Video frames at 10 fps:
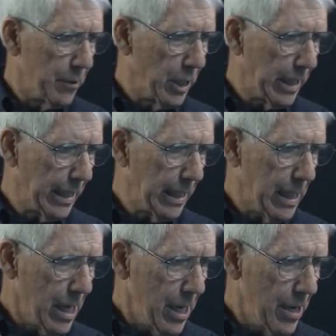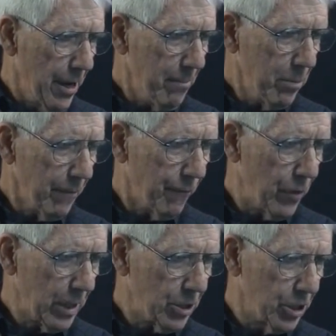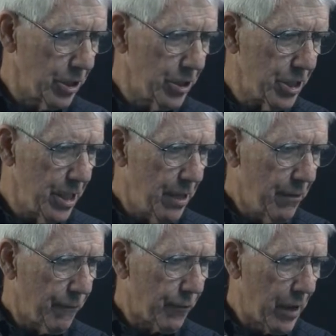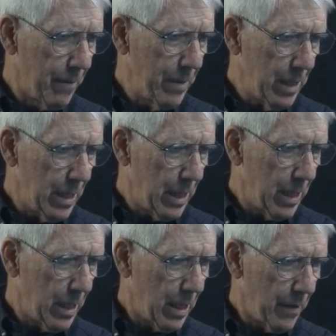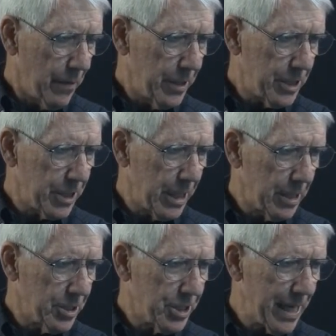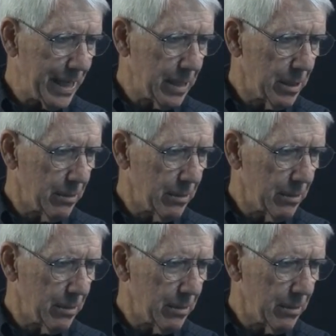the number of functions from this uh, set